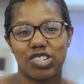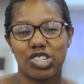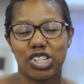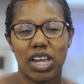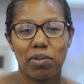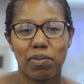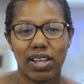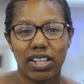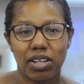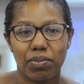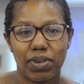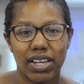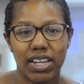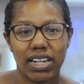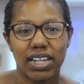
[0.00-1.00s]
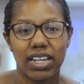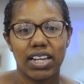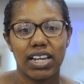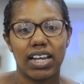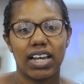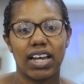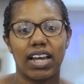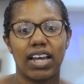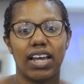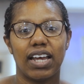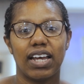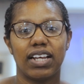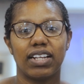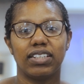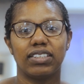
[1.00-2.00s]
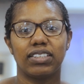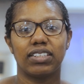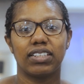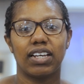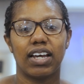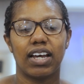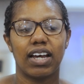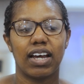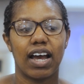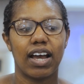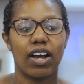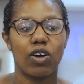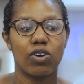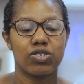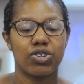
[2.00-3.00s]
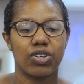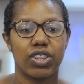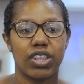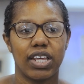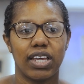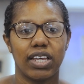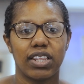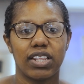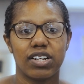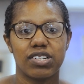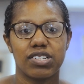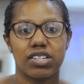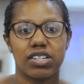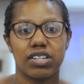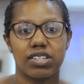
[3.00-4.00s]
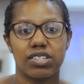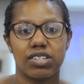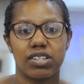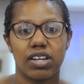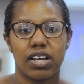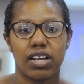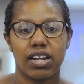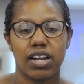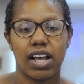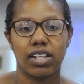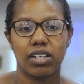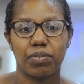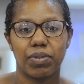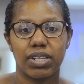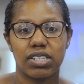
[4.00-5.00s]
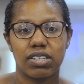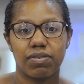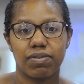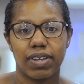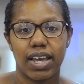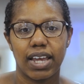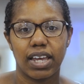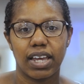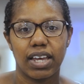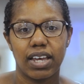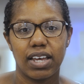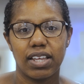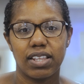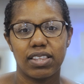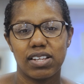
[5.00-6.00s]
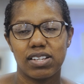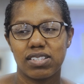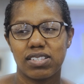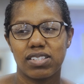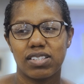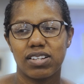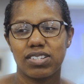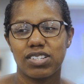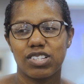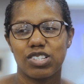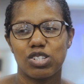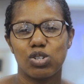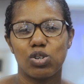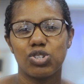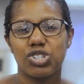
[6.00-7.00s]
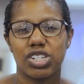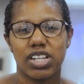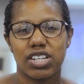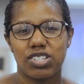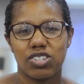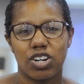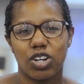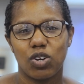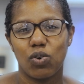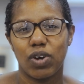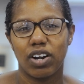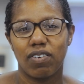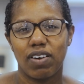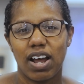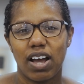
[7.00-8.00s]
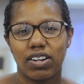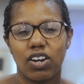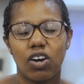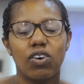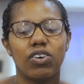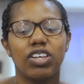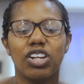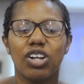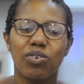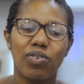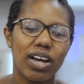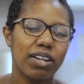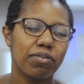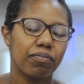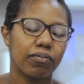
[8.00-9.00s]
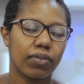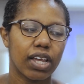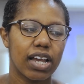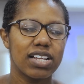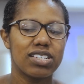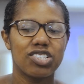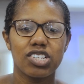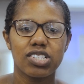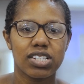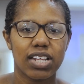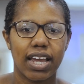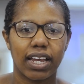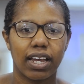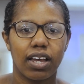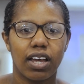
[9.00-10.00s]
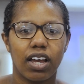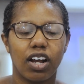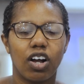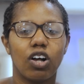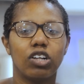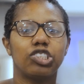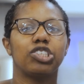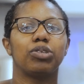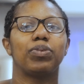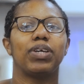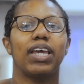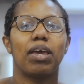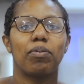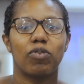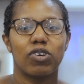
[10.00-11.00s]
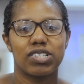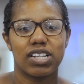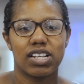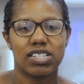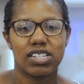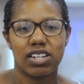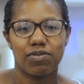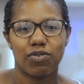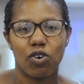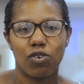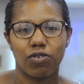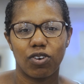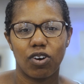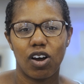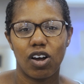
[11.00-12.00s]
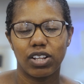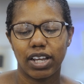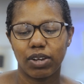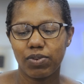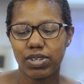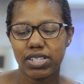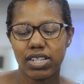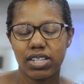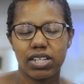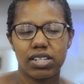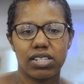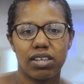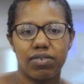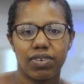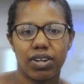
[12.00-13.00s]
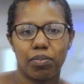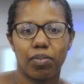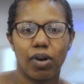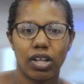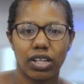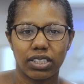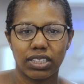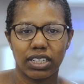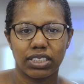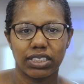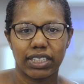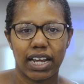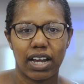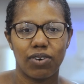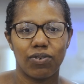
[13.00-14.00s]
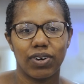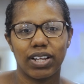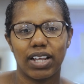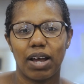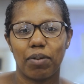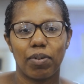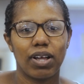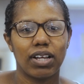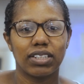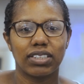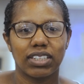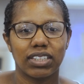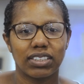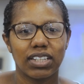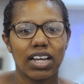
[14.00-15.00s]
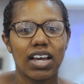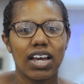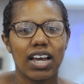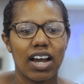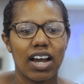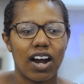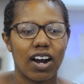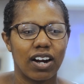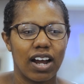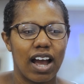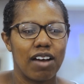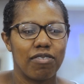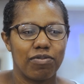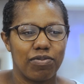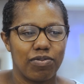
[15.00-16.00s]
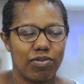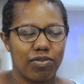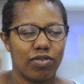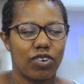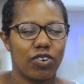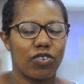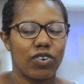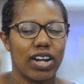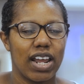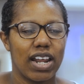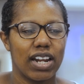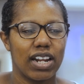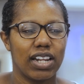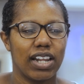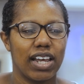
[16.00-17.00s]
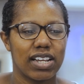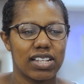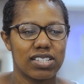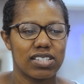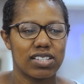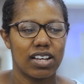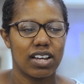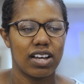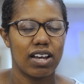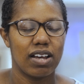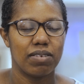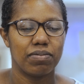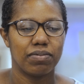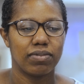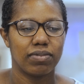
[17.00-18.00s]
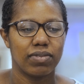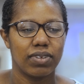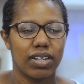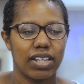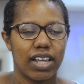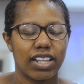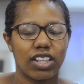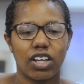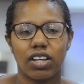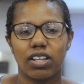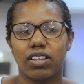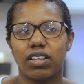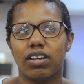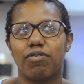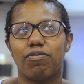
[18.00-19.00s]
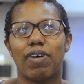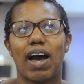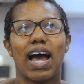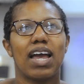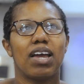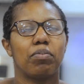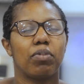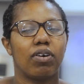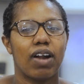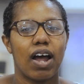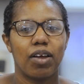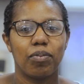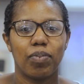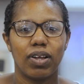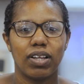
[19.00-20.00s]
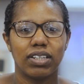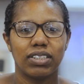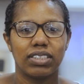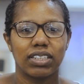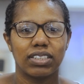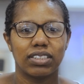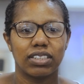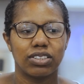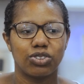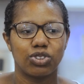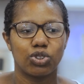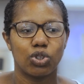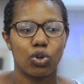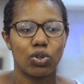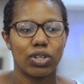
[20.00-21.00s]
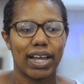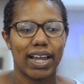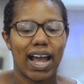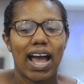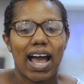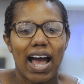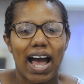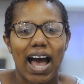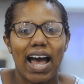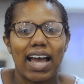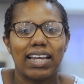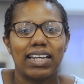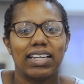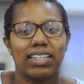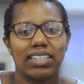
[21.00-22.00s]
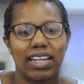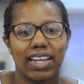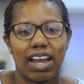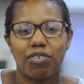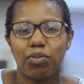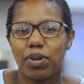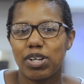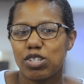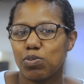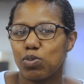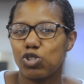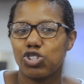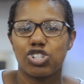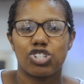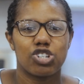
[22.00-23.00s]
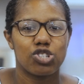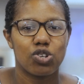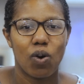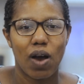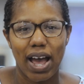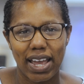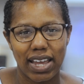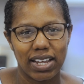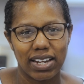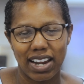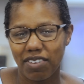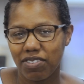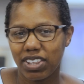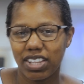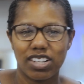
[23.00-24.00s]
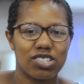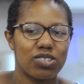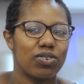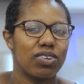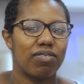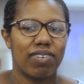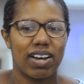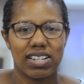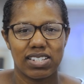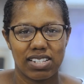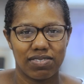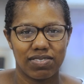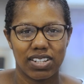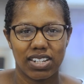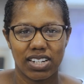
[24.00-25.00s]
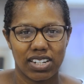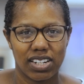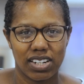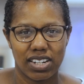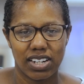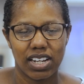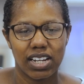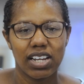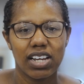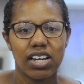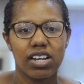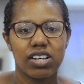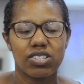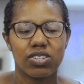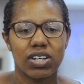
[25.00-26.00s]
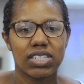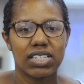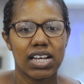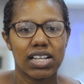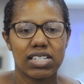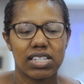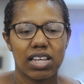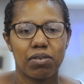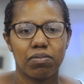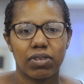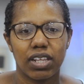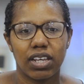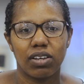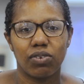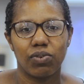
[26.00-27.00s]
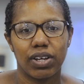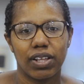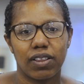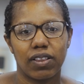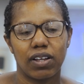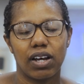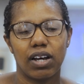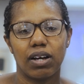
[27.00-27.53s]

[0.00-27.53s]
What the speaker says: a shame element. And I also think there's an element of like there's this notion that started going around. Oh, you know what? It's just like culture became more sensitive overall. Like we see this even in politics now, where that politics have created like the vibe around politics is so like heightened. Like everybody's emotions are so heightened. Everything's so divisive. Da da da da da. So it's that same thing with